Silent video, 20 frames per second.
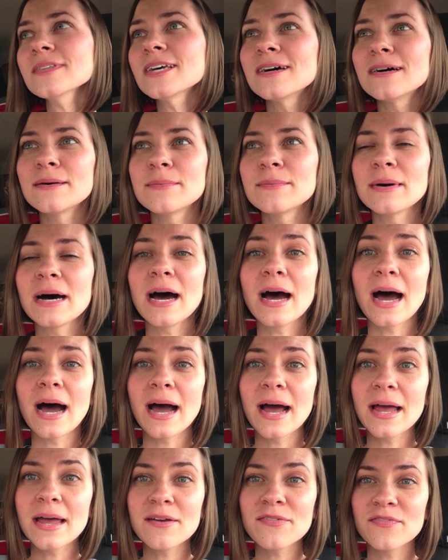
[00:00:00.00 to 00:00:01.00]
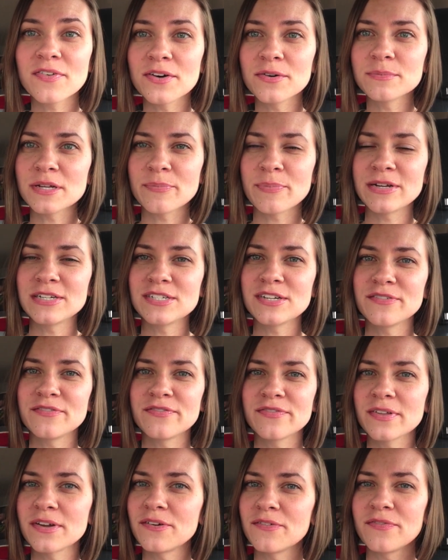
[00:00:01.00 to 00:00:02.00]
Um, I filmed a bunch
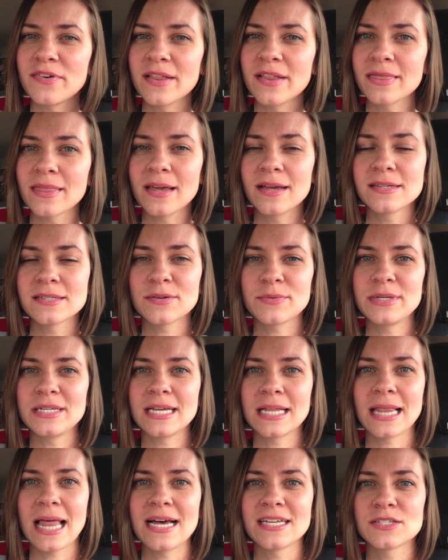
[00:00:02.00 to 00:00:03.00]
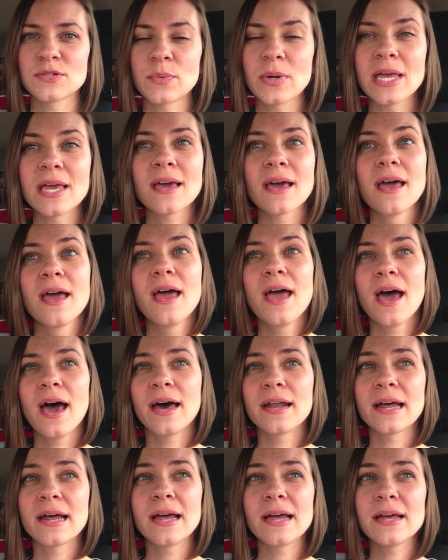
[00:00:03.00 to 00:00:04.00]
of little fun things that we did last week,
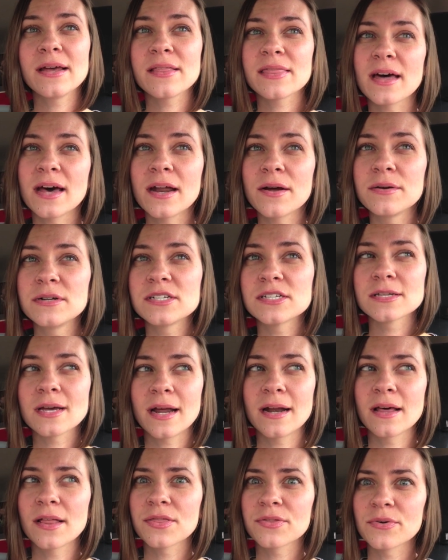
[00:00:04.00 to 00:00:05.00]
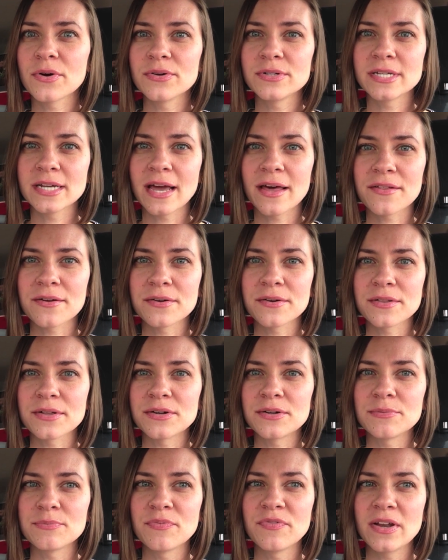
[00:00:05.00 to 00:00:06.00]
and I thought I would just kind of throw together a
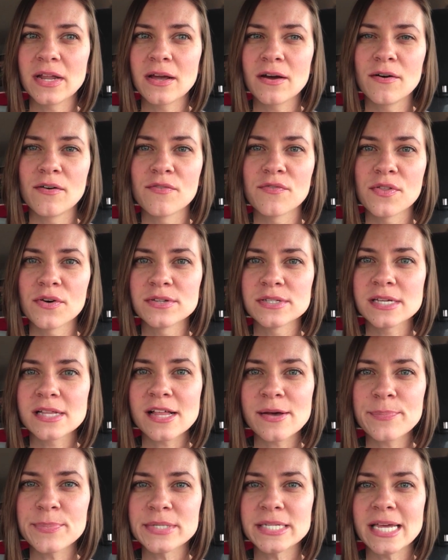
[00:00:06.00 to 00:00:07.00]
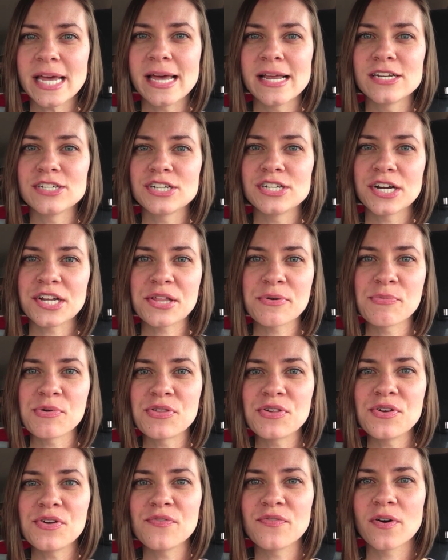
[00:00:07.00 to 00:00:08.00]
little video of those clips and share them
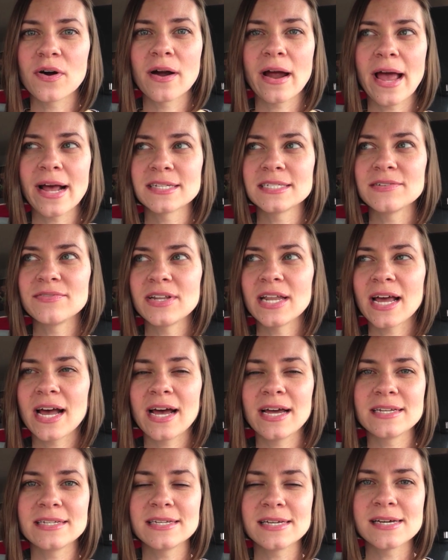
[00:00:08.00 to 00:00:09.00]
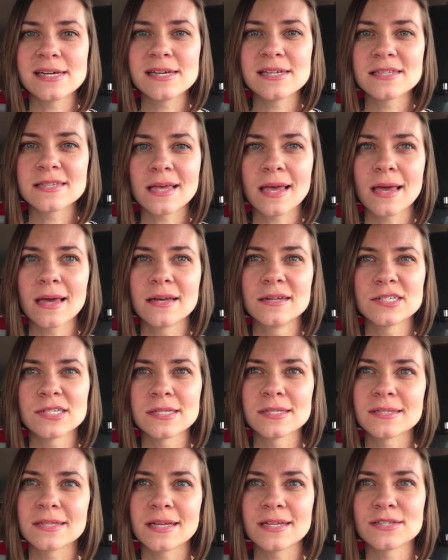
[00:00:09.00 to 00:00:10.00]
with you for activity ideas and
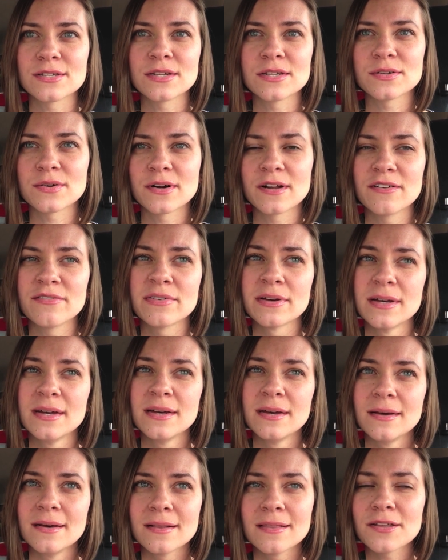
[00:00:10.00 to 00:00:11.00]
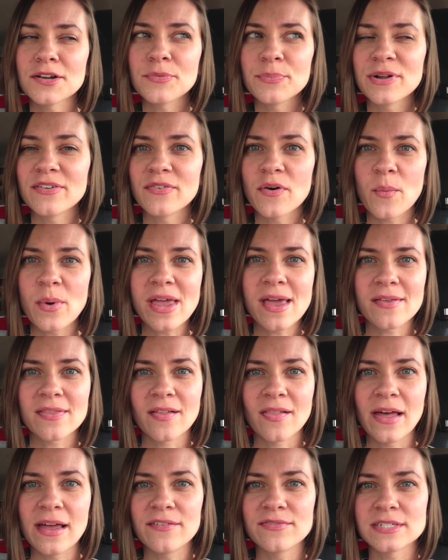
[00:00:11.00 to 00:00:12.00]
just as a sort of little bit of a week in
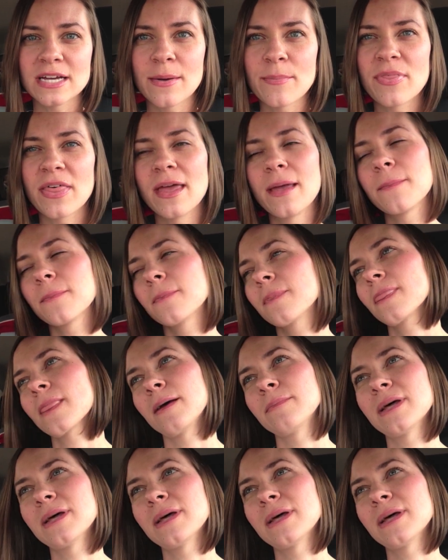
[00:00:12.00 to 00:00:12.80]
the life type thing.